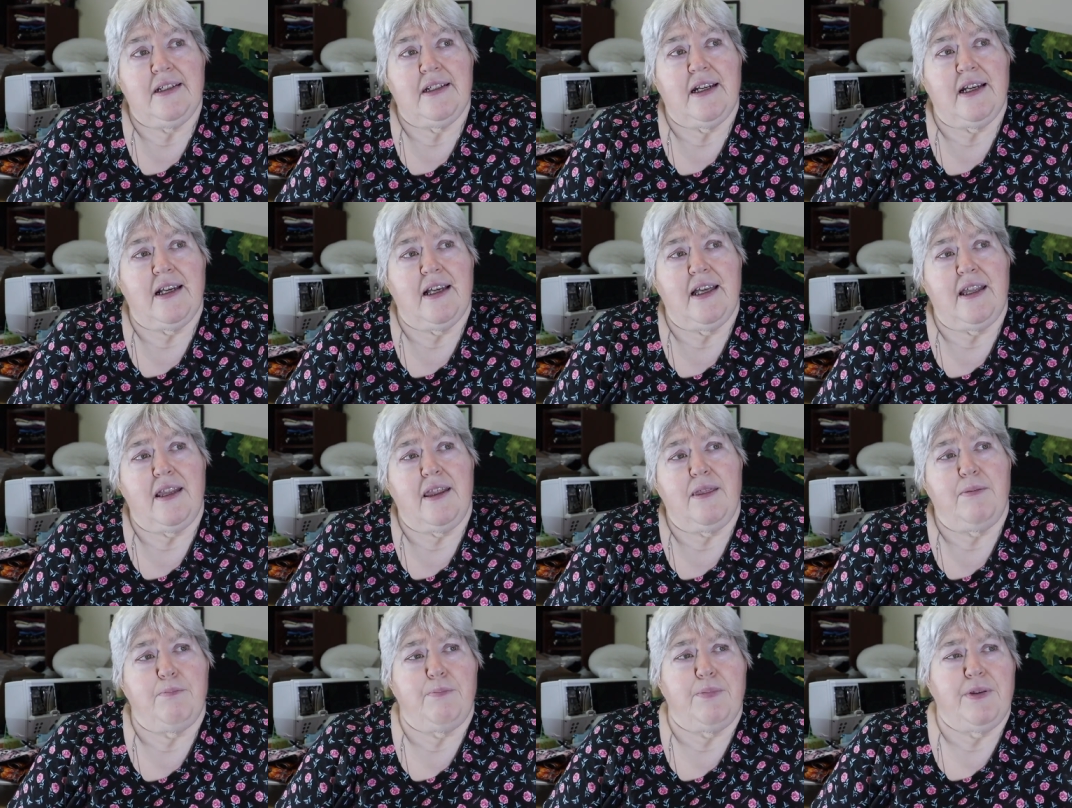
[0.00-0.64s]

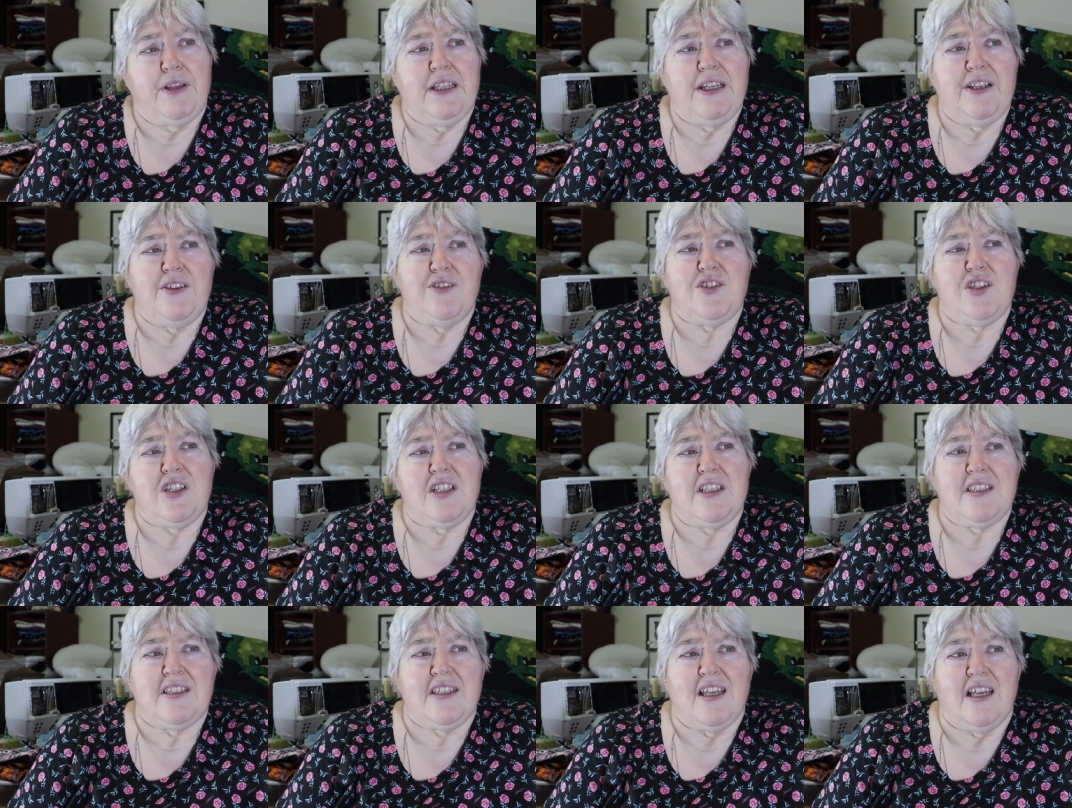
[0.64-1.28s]
I believe
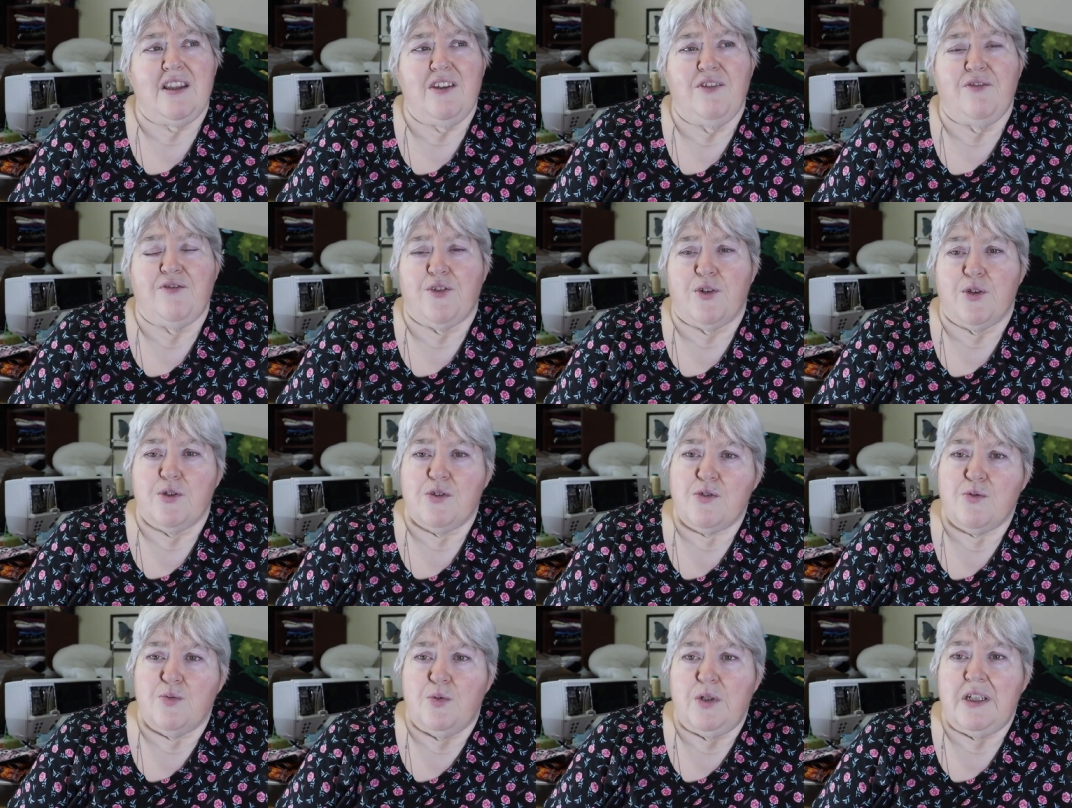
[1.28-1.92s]
she said the
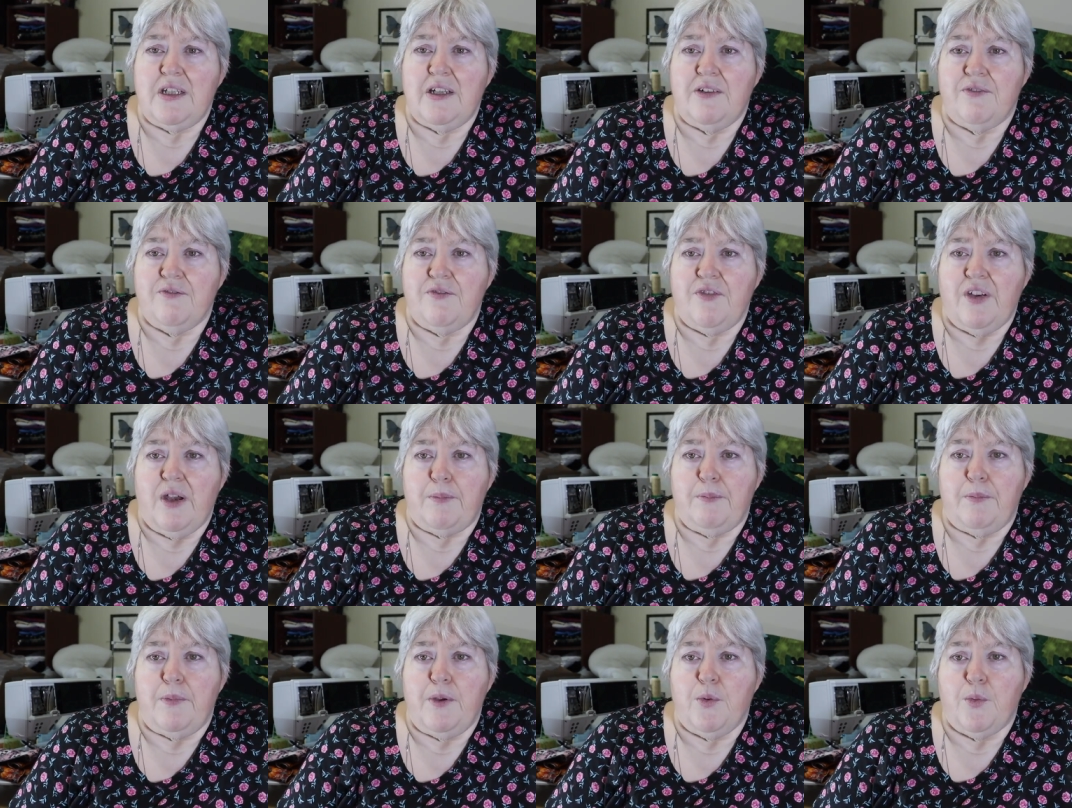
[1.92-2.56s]
first week in
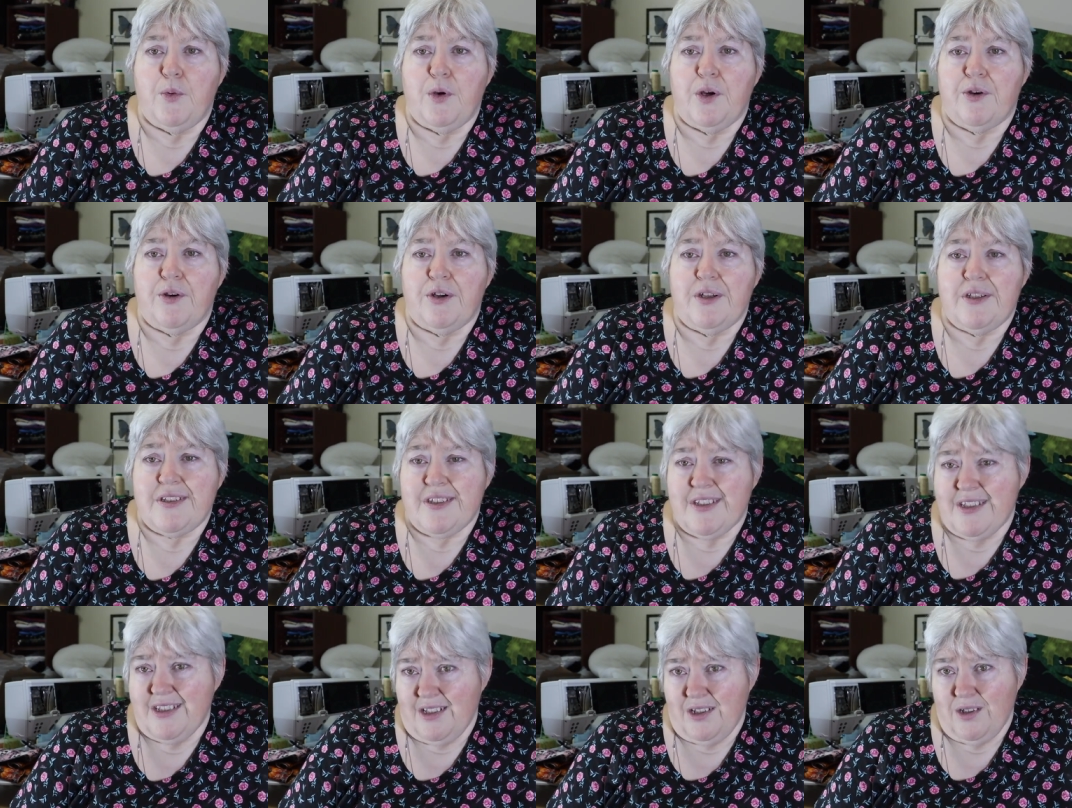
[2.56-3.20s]
February,
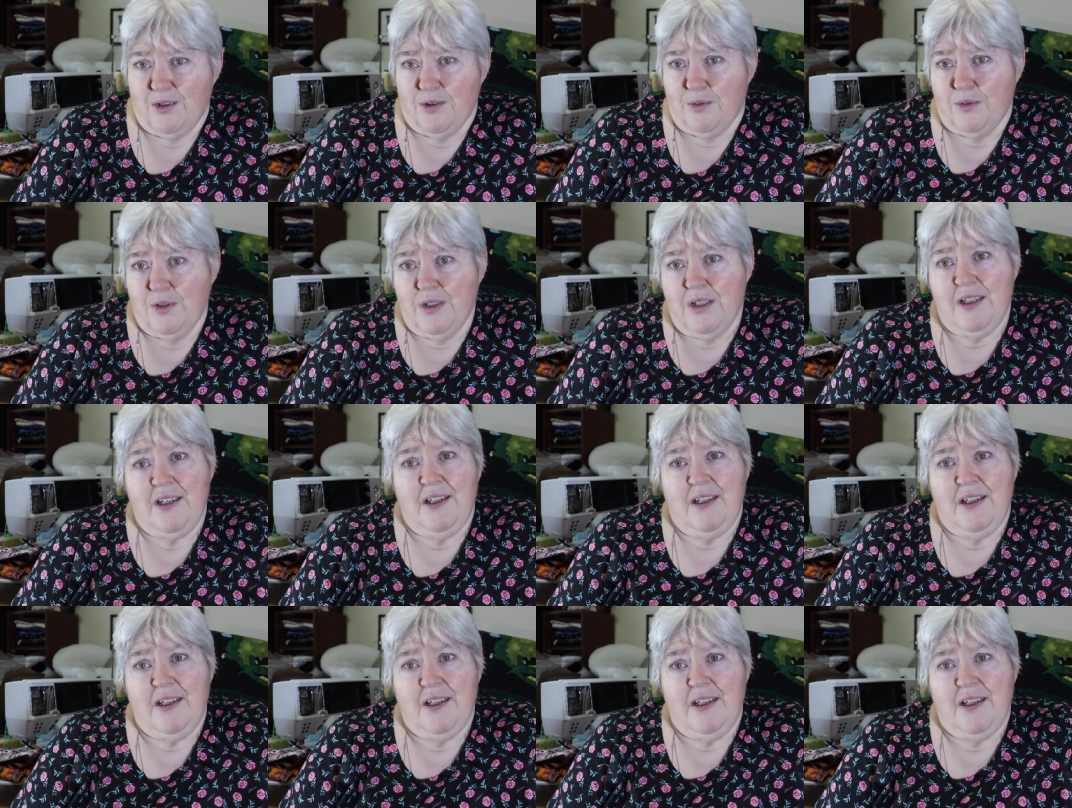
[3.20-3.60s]
so